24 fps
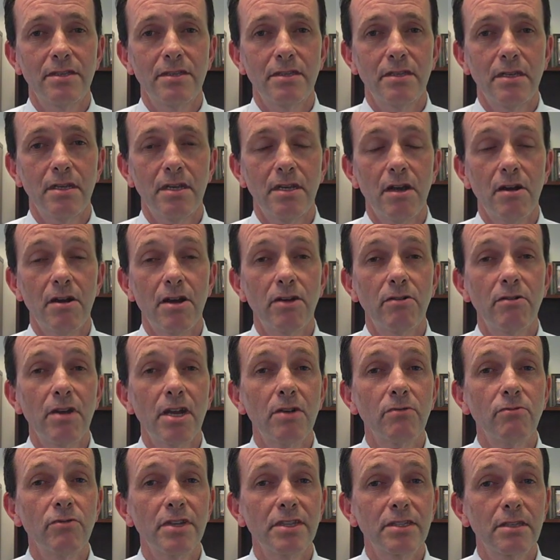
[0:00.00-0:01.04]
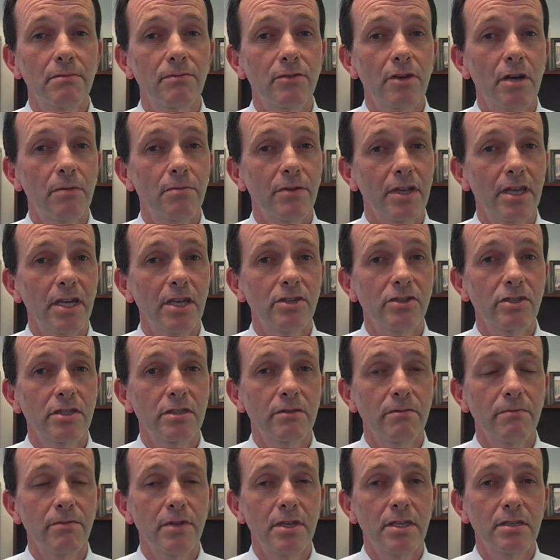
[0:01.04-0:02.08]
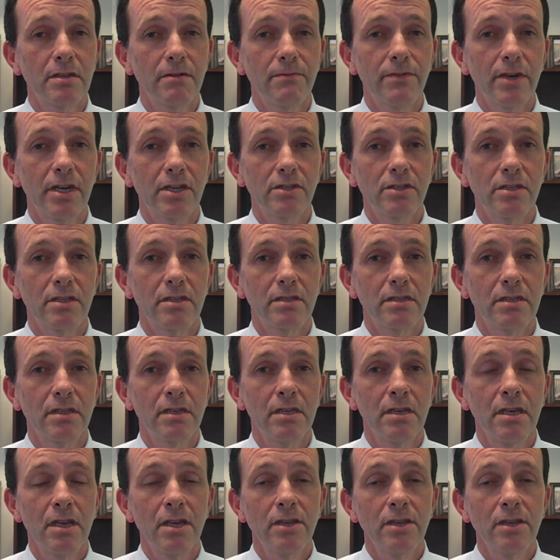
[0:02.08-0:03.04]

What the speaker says: C are at greater risk of complications from these infections.